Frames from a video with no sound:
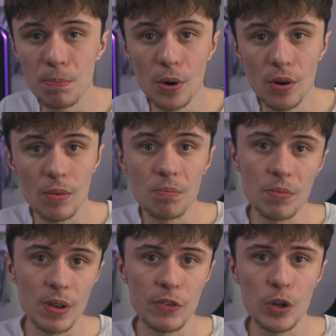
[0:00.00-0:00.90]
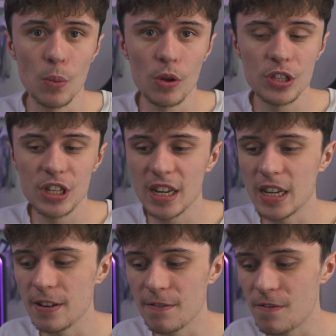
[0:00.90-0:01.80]
but if you want
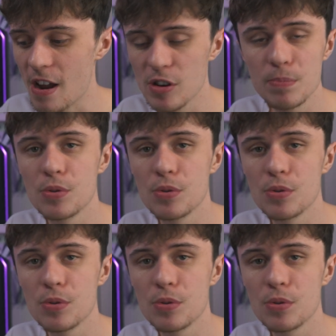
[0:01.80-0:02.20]
a very